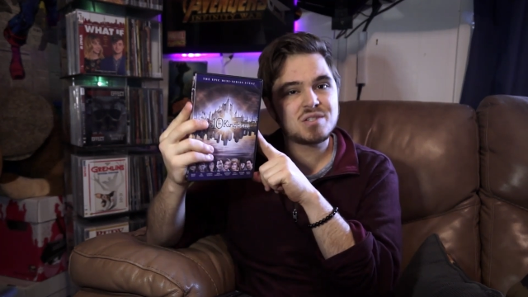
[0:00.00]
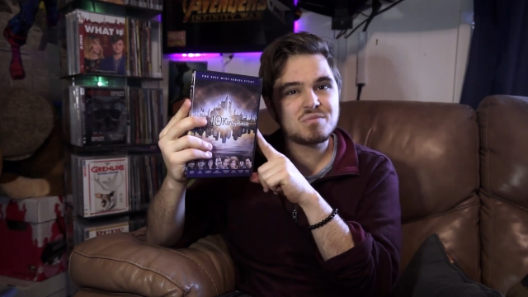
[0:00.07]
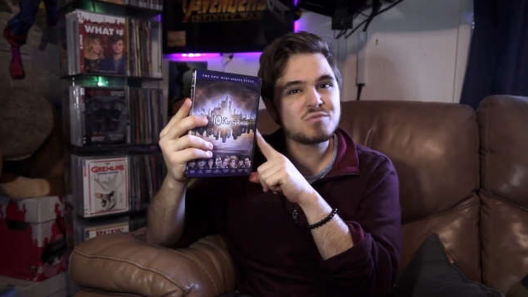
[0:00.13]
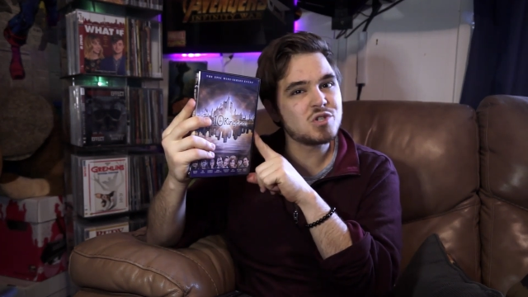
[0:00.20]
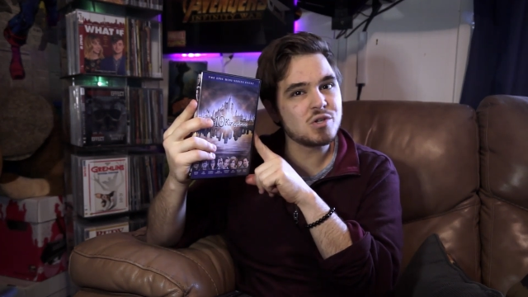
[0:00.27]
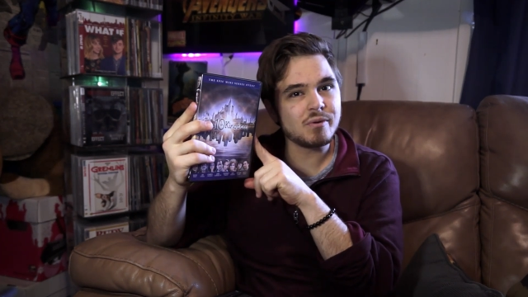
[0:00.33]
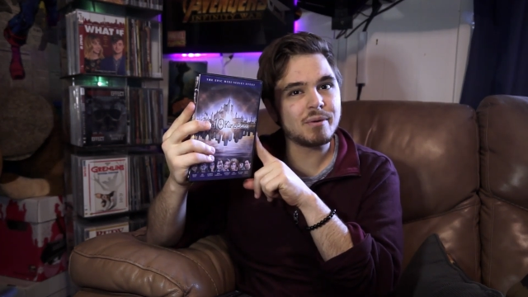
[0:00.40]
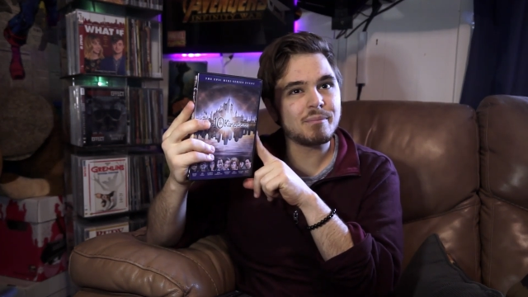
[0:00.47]

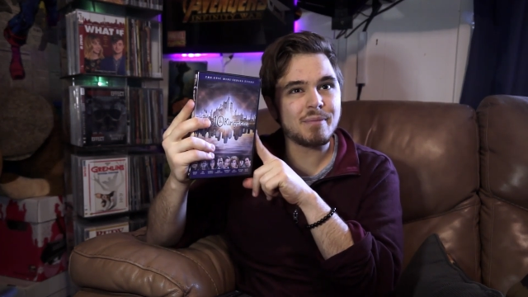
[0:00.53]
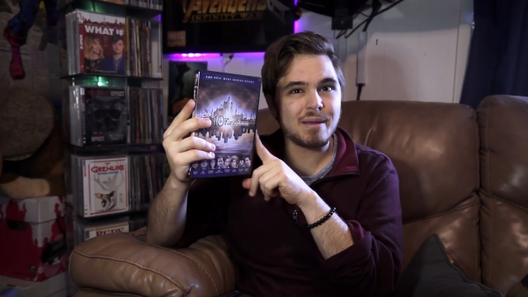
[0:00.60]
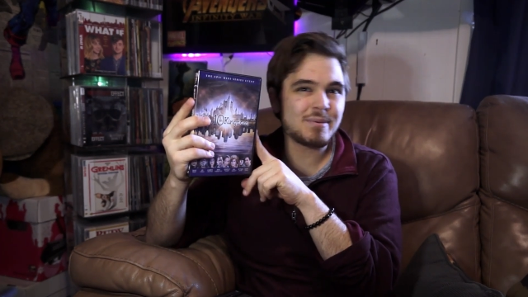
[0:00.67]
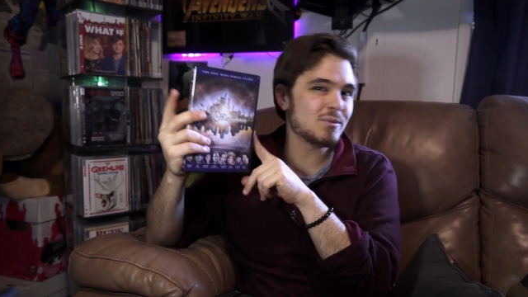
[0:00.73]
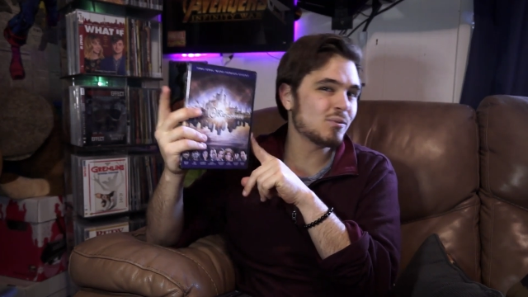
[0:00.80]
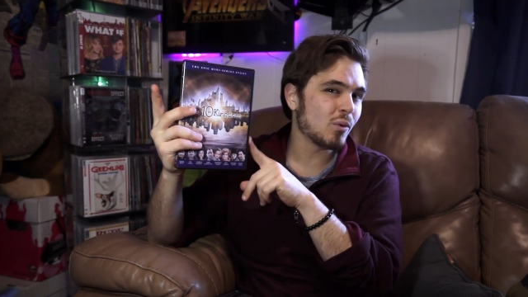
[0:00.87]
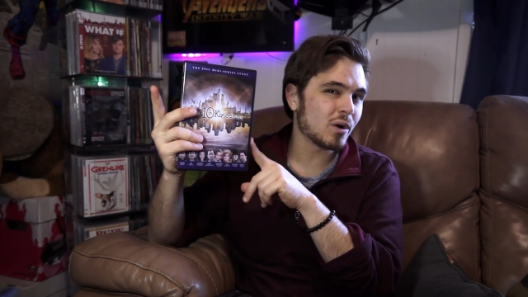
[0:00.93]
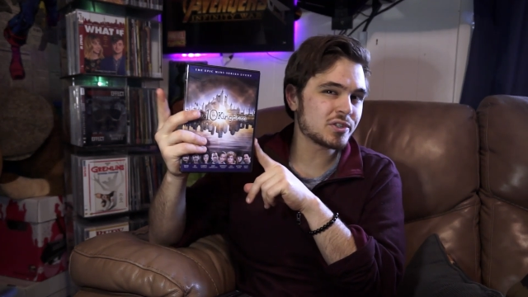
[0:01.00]
do it
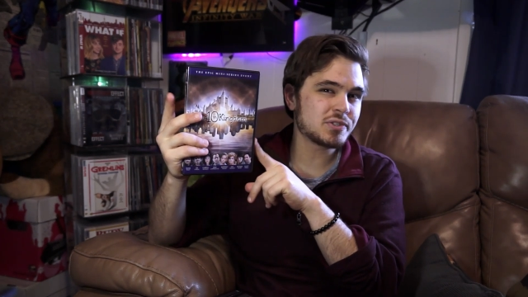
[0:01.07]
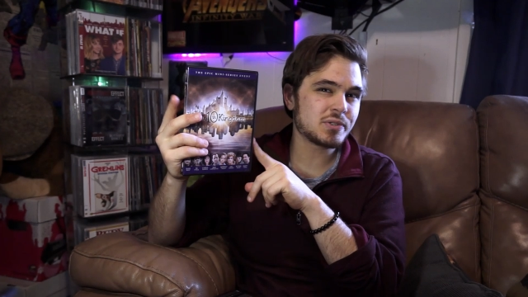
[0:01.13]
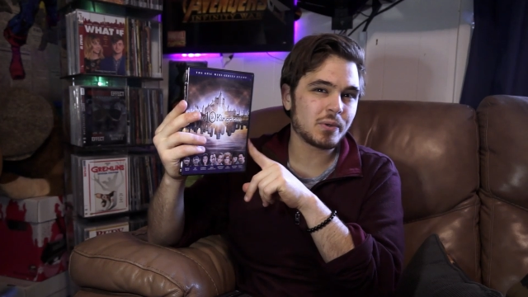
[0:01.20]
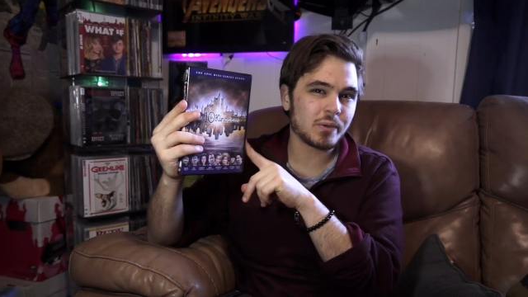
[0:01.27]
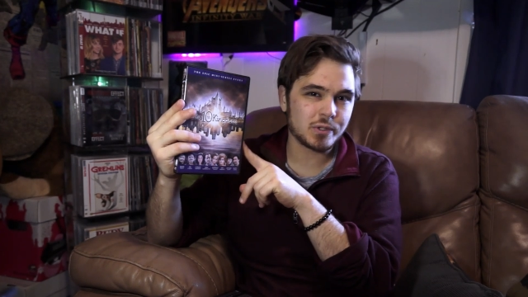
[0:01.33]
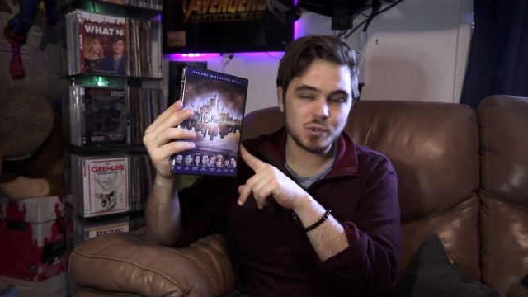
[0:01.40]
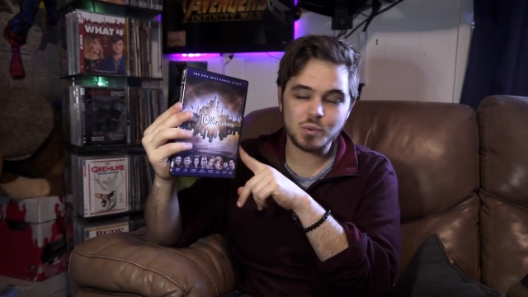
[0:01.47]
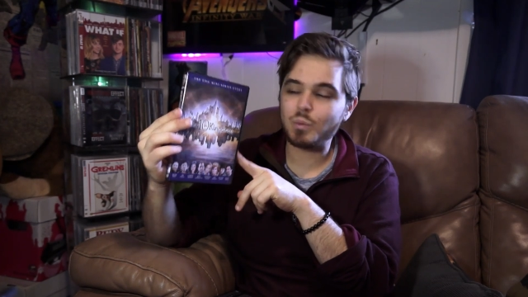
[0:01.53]
maybe once
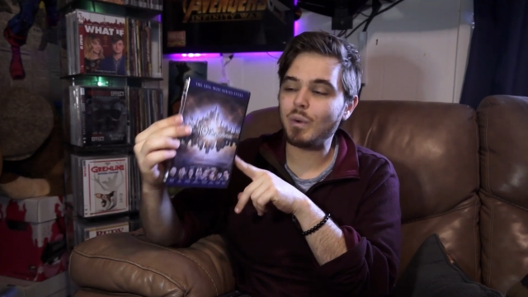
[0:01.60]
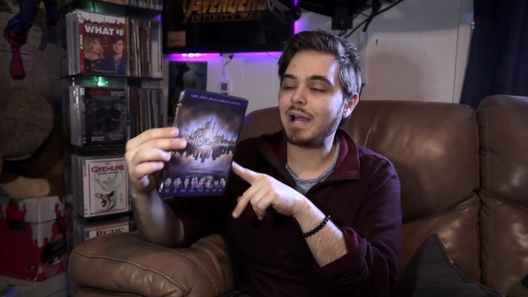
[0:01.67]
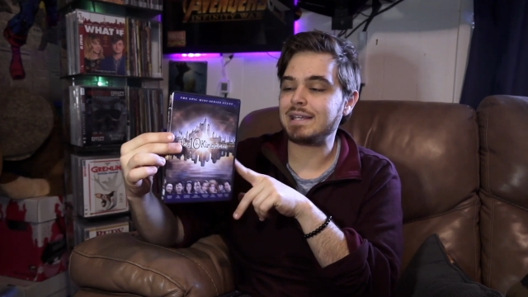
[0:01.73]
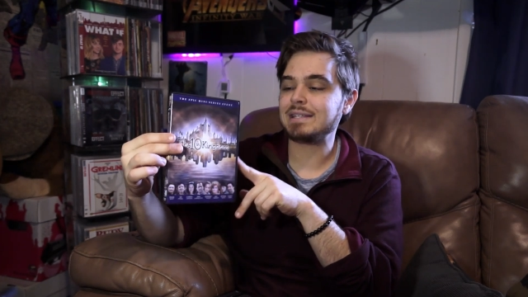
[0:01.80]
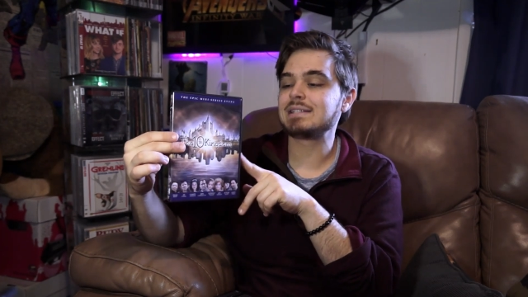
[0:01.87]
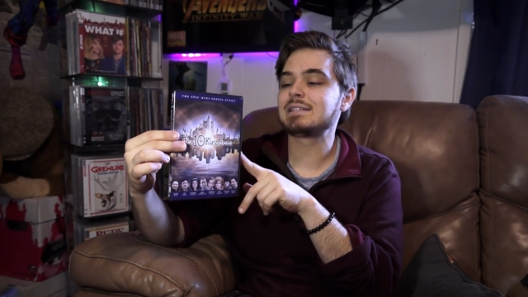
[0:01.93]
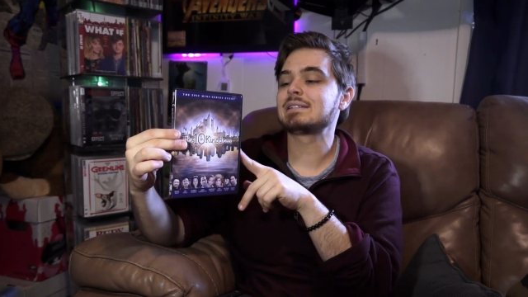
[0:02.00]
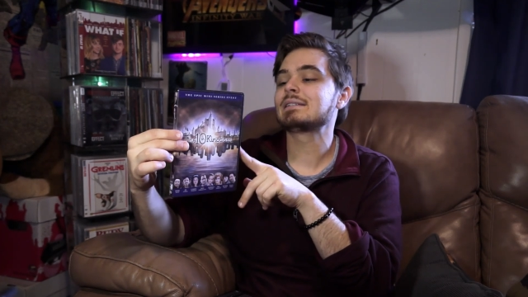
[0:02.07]
or
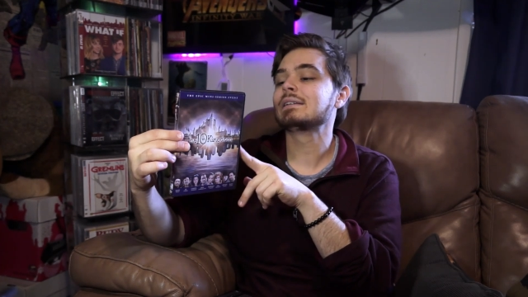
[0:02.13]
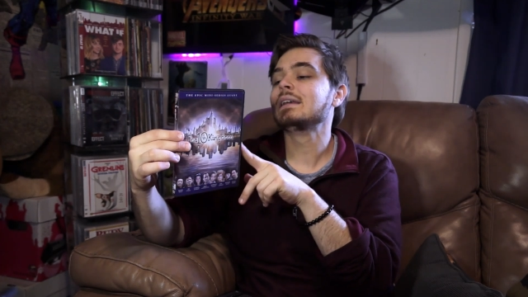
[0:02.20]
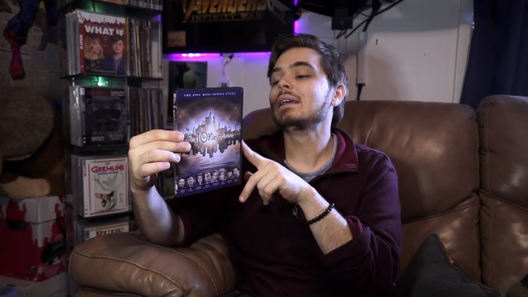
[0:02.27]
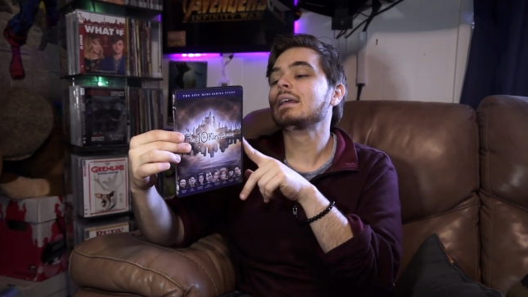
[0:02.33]
twice.